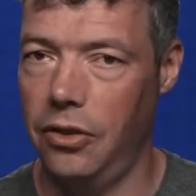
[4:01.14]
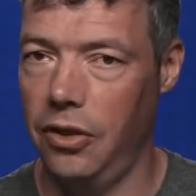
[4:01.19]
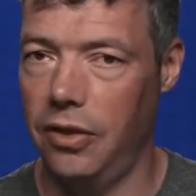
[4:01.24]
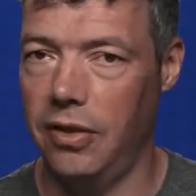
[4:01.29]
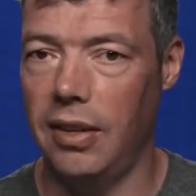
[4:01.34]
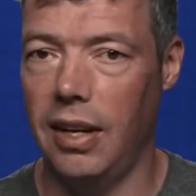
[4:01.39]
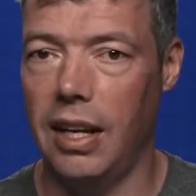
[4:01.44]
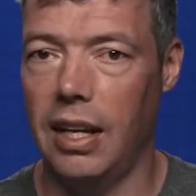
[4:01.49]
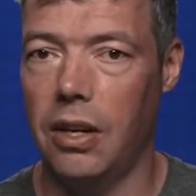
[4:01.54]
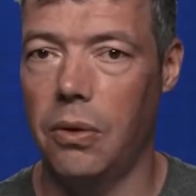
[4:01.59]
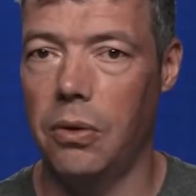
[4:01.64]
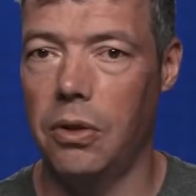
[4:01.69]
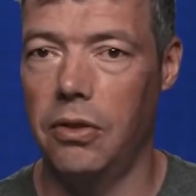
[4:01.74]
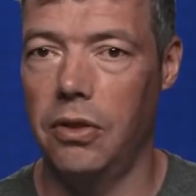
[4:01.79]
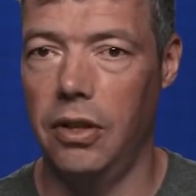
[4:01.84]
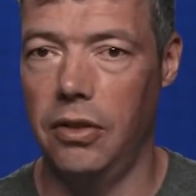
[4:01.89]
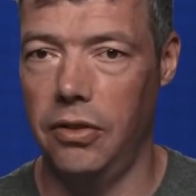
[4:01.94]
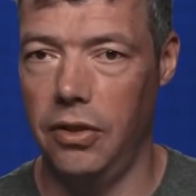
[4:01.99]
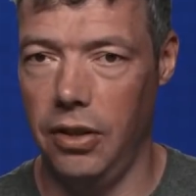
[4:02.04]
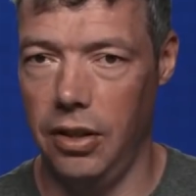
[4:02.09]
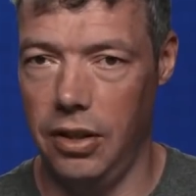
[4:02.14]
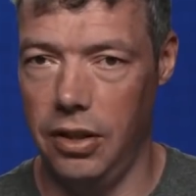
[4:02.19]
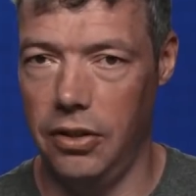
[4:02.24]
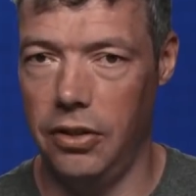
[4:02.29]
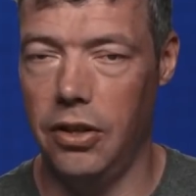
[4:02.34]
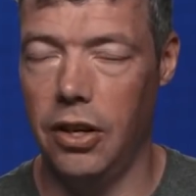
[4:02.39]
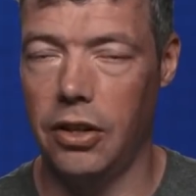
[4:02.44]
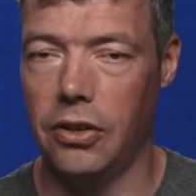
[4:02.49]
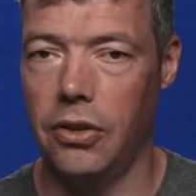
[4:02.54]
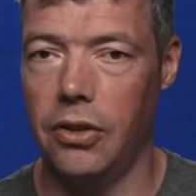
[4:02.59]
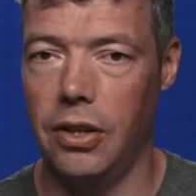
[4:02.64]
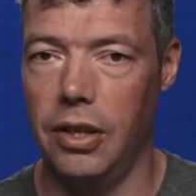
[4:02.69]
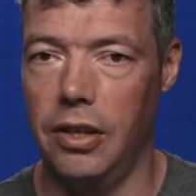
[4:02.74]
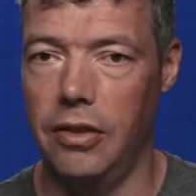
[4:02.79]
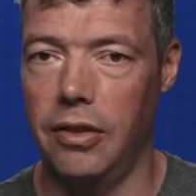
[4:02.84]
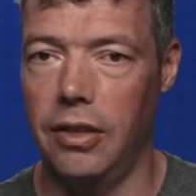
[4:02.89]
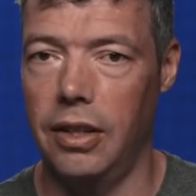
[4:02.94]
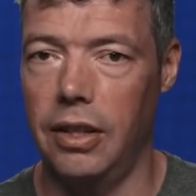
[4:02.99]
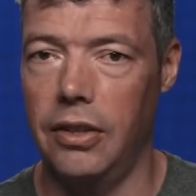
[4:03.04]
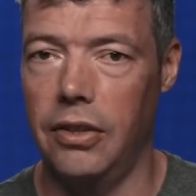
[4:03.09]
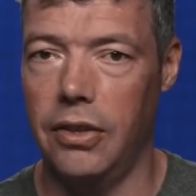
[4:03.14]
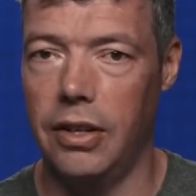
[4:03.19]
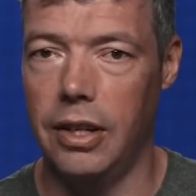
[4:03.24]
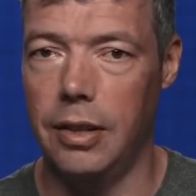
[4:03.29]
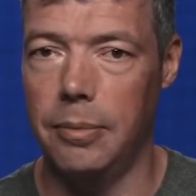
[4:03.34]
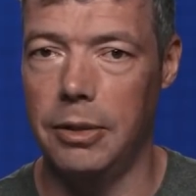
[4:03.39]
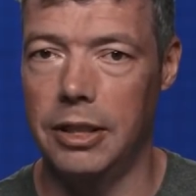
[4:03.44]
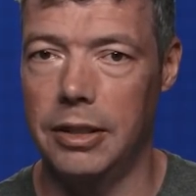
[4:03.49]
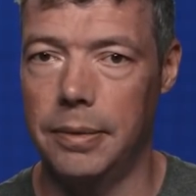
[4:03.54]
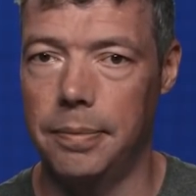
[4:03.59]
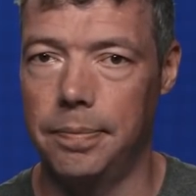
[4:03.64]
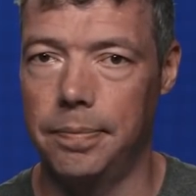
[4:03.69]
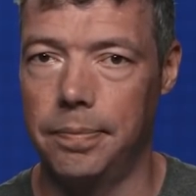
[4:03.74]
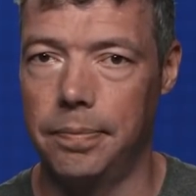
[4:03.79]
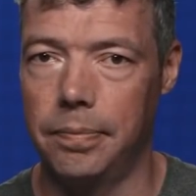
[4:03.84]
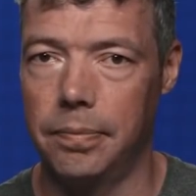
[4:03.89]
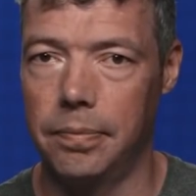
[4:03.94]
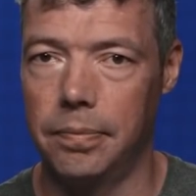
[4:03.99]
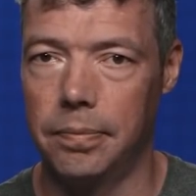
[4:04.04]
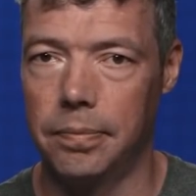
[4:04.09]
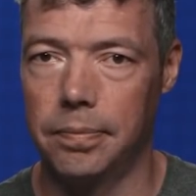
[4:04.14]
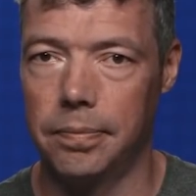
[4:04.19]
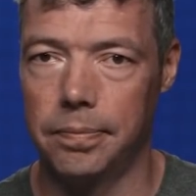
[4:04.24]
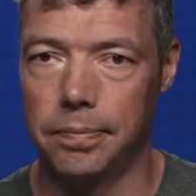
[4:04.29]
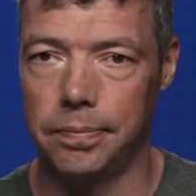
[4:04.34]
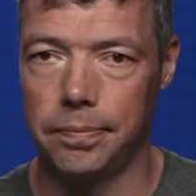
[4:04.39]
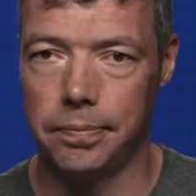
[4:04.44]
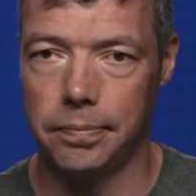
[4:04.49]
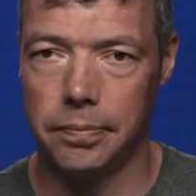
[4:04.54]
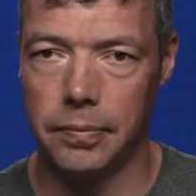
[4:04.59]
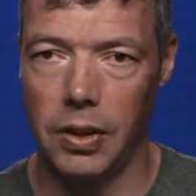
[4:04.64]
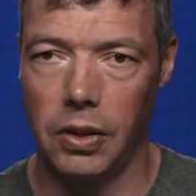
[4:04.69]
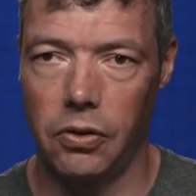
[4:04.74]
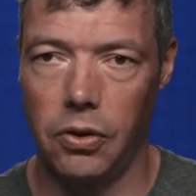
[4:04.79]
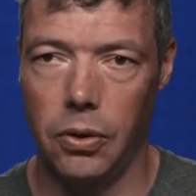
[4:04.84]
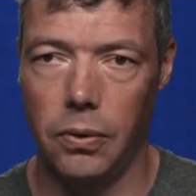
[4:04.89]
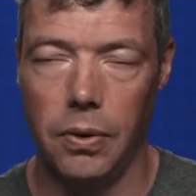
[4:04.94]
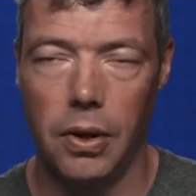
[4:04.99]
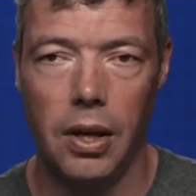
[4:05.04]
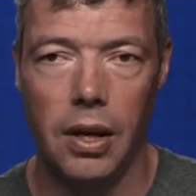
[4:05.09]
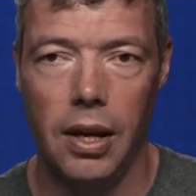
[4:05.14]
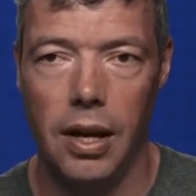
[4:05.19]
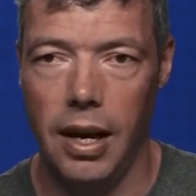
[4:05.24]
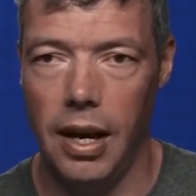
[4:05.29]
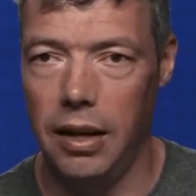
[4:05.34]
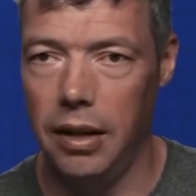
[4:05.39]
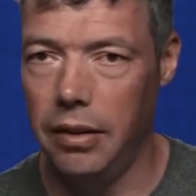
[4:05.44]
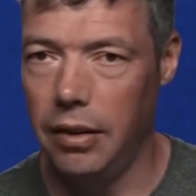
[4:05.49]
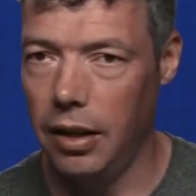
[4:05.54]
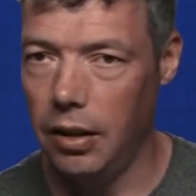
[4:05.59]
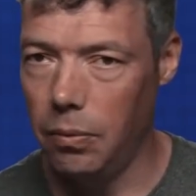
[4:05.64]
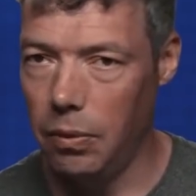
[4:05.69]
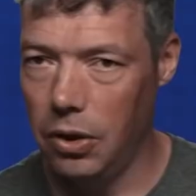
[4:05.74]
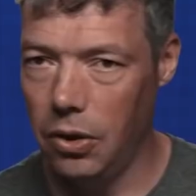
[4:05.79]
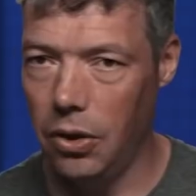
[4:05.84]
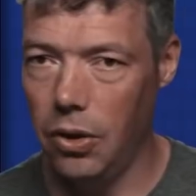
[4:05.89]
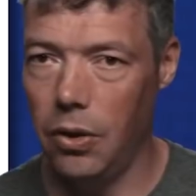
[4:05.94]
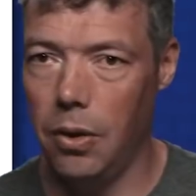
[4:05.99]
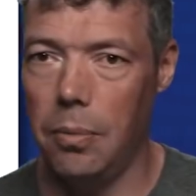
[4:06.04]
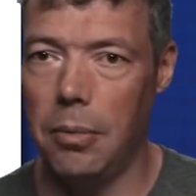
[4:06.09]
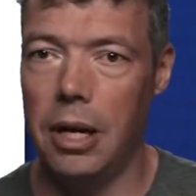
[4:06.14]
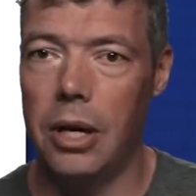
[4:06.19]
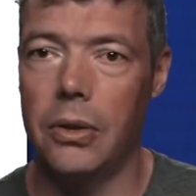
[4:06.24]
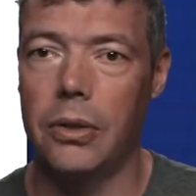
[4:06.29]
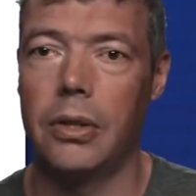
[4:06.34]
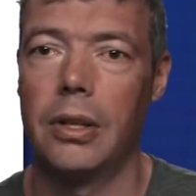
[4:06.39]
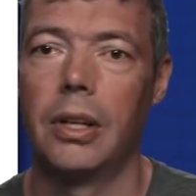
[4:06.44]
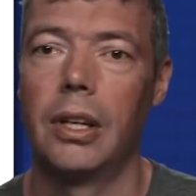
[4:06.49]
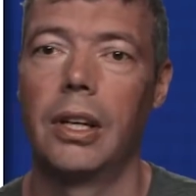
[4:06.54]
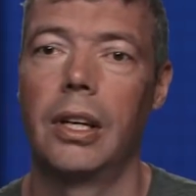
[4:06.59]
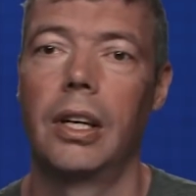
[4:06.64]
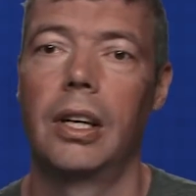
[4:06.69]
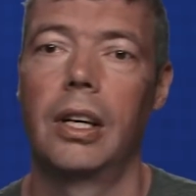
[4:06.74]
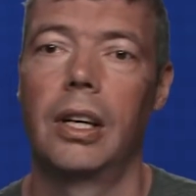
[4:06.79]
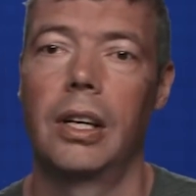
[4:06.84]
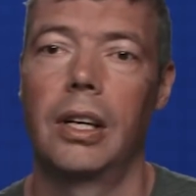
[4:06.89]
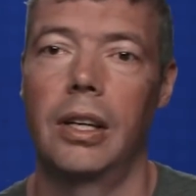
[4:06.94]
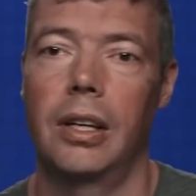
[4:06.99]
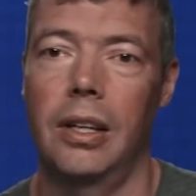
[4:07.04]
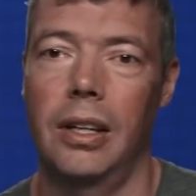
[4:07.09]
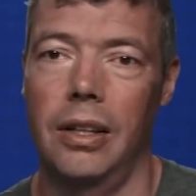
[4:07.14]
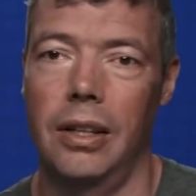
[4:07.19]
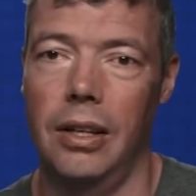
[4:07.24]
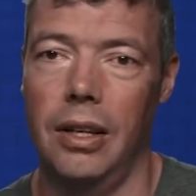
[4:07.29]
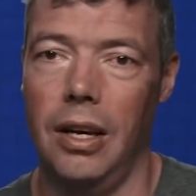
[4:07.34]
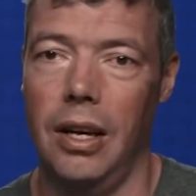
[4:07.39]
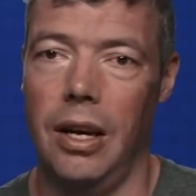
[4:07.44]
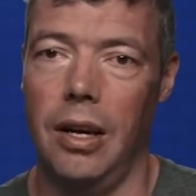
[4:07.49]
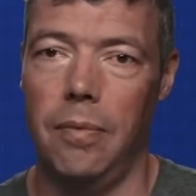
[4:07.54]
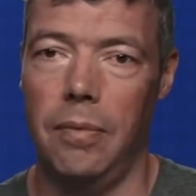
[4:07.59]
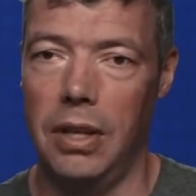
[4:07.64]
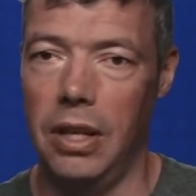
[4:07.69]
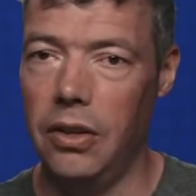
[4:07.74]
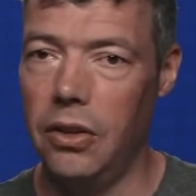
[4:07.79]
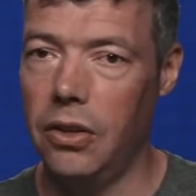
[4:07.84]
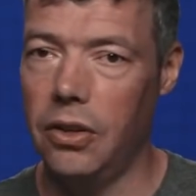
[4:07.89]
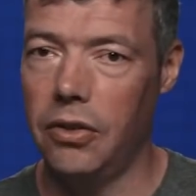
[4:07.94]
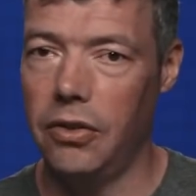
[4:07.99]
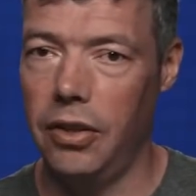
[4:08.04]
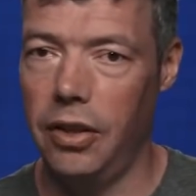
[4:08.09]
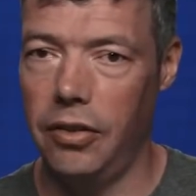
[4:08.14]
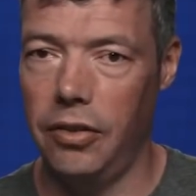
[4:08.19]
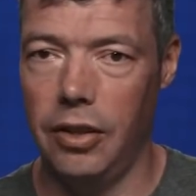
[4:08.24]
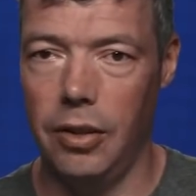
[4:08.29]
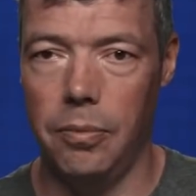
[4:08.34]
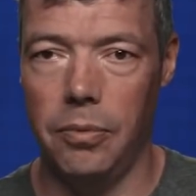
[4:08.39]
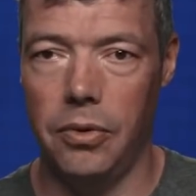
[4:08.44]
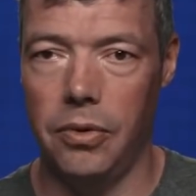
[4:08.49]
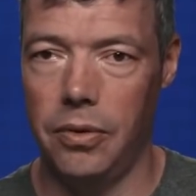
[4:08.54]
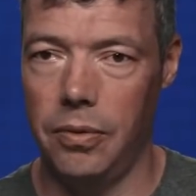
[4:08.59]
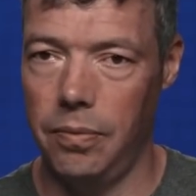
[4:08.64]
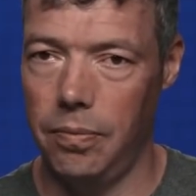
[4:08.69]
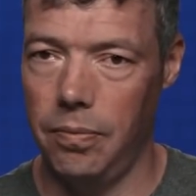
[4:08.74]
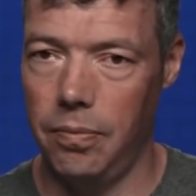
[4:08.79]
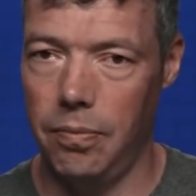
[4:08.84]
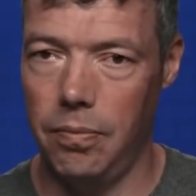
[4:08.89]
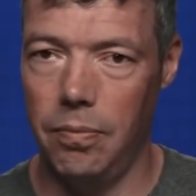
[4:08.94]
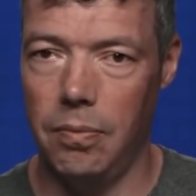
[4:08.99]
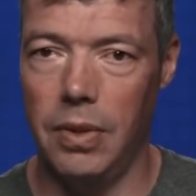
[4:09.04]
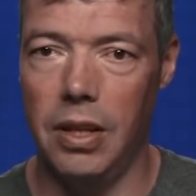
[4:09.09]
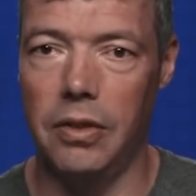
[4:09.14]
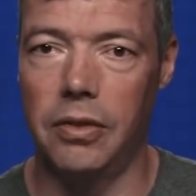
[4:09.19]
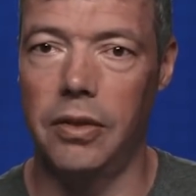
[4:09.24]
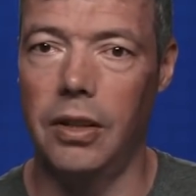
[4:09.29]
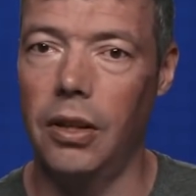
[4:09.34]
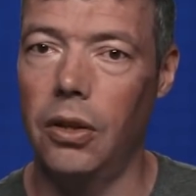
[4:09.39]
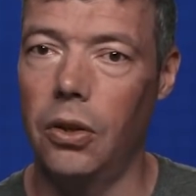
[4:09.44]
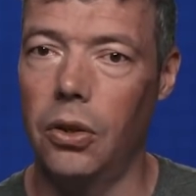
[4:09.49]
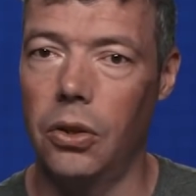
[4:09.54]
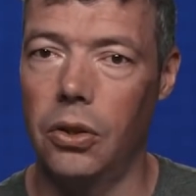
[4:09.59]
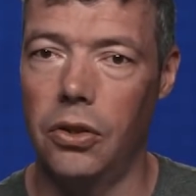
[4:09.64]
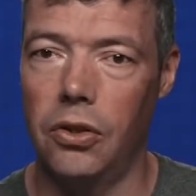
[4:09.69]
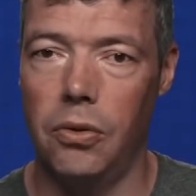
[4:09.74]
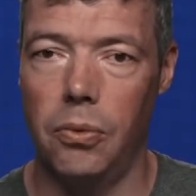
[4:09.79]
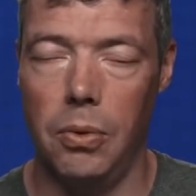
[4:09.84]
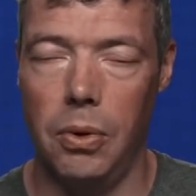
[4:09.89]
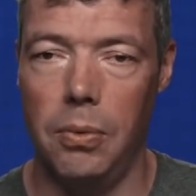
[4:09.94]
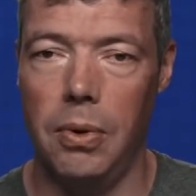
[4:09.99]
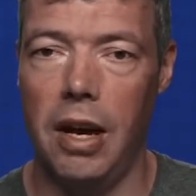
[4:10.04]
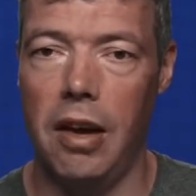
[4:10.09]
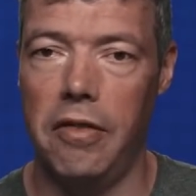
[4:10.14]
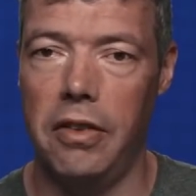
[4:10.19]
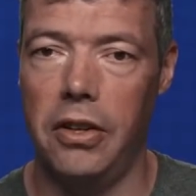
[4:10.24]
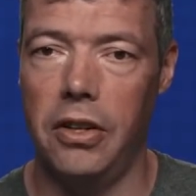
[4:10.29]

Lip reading: just like a resistor, an inductor is a linear element. So anything we know about linear systems still holds when we have